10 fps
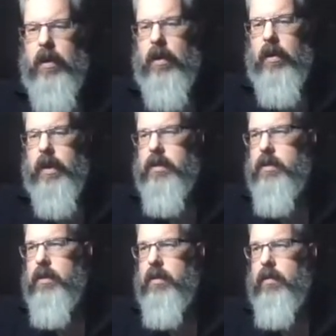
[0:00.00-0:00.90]
Alright,
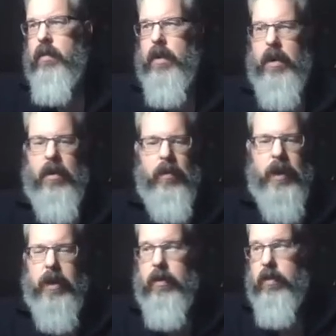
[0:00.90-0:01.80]
so how are we
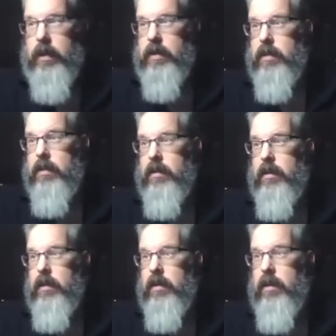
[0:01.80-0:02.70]
going to do this?
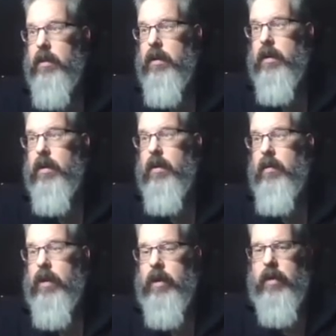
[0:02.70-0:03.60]

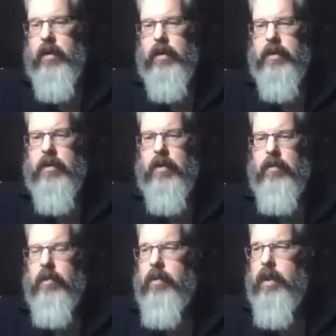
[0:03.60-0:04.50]
We're going to call this on a
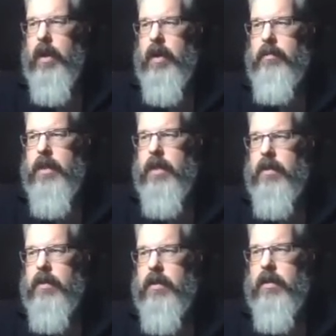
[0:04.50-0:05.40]
root
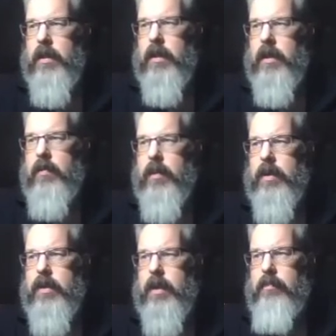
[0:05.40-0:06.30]
object and we're
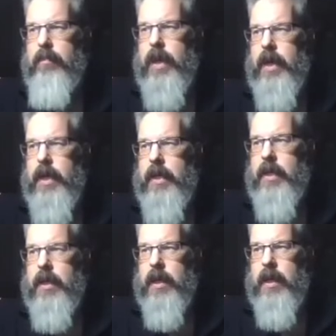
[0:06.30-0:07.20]
going to say bind
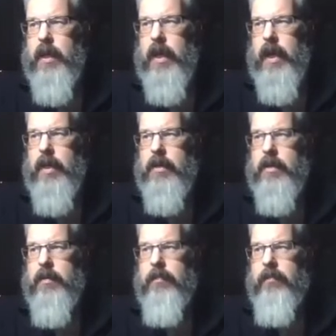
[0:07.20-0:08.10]

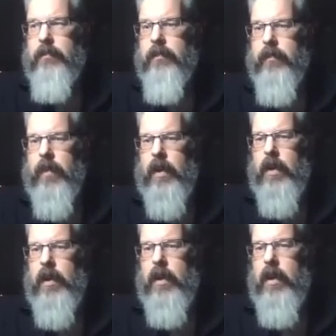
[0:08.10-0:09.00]
class
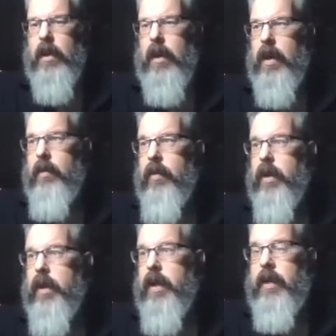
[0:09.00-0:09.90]
and we're
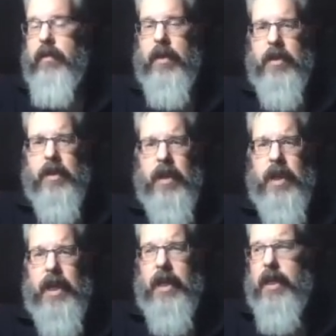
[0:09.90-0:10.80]
going to give it
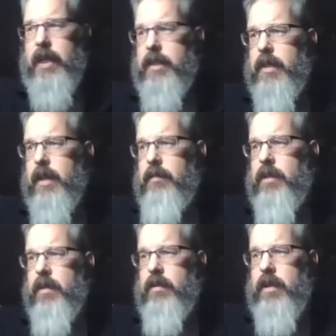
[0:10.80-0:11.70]
that class name.
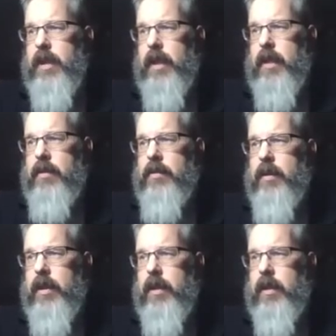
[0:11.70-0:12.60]
So TEntry.